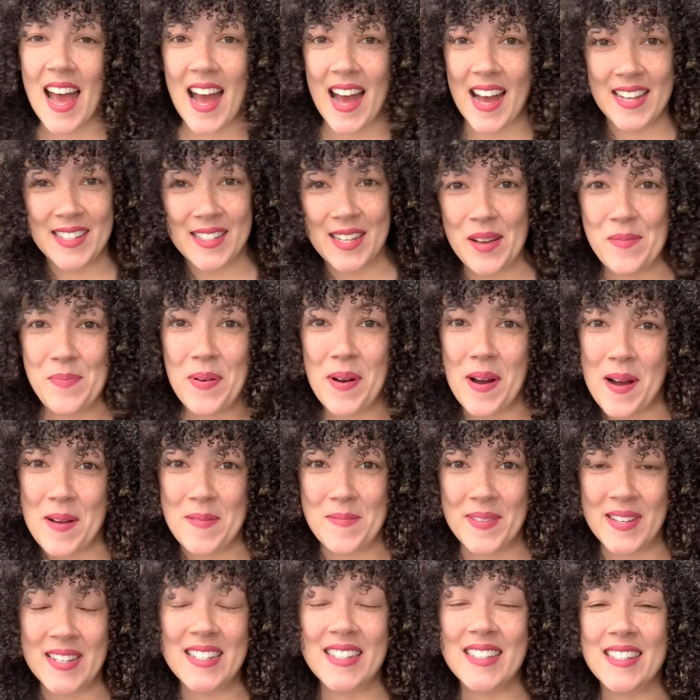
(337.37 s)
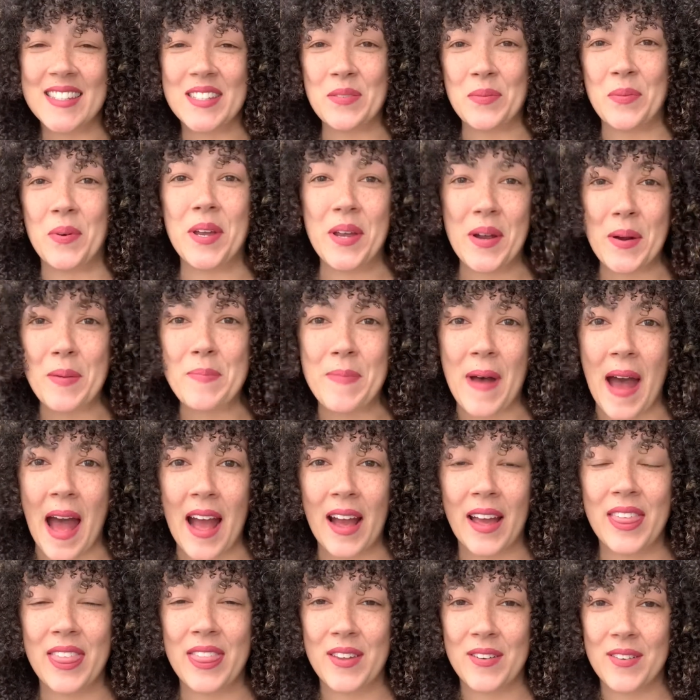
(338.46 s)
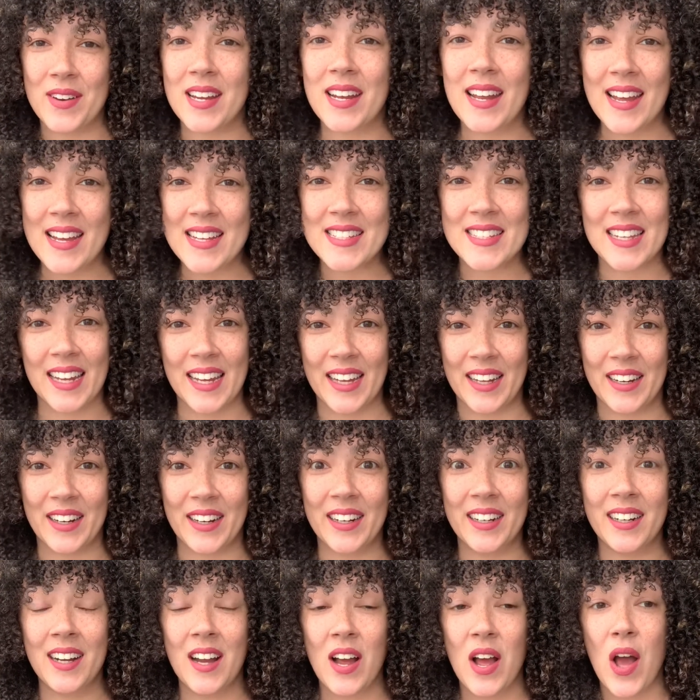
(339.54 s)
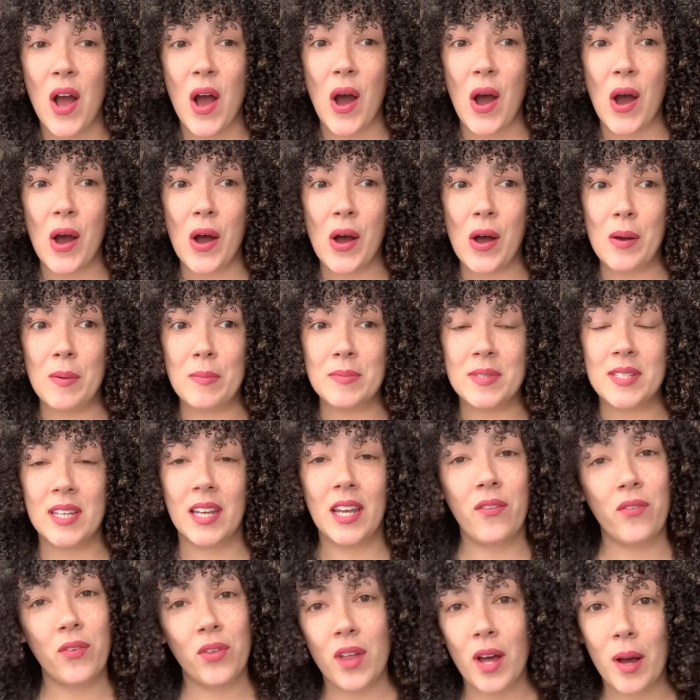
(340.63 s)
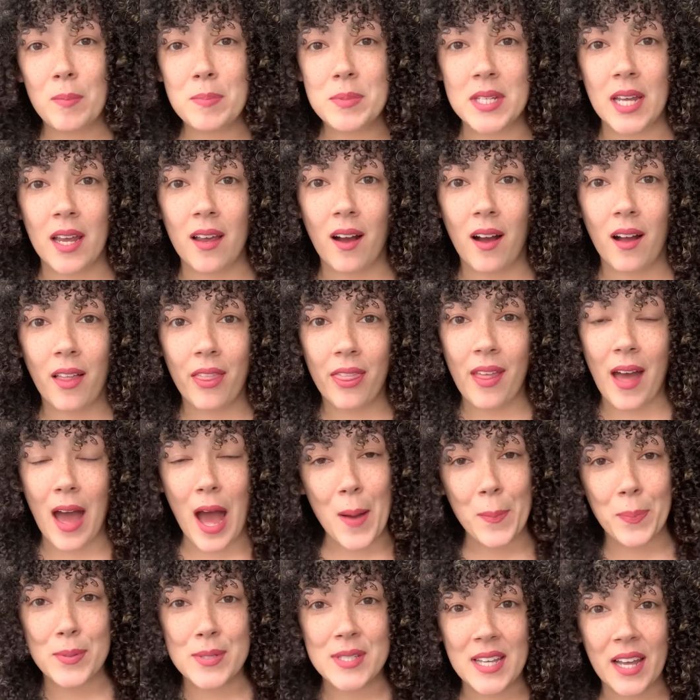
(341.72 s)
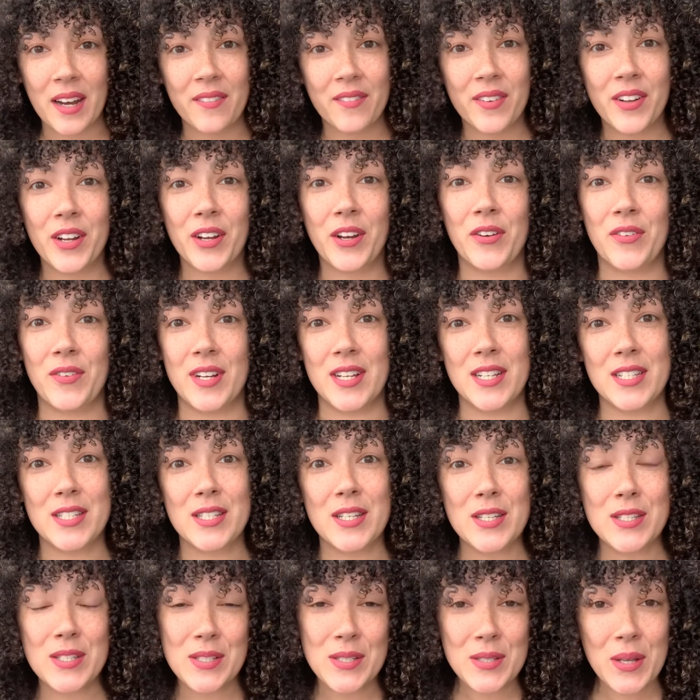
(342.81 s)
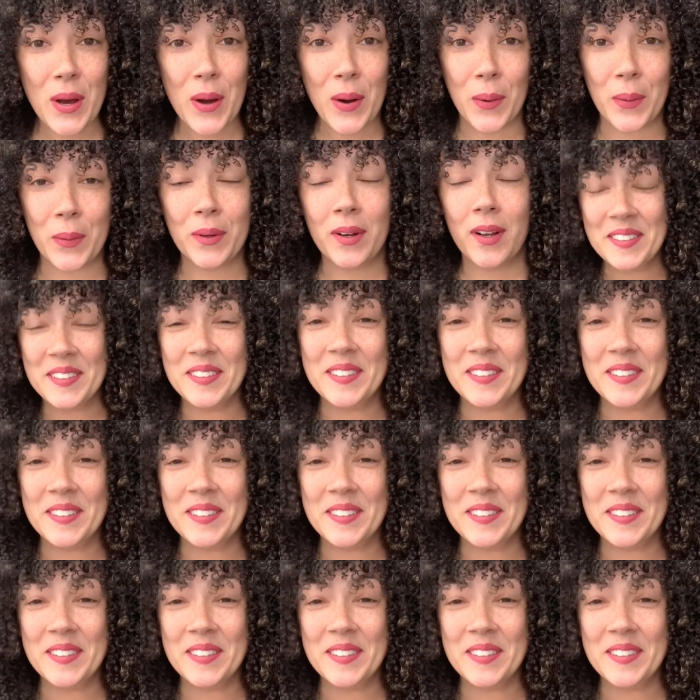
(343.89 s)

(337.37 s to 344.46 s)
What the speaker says: as I promised, we are back 3 days later to give you the update on the apple cider vinegar rinse. So,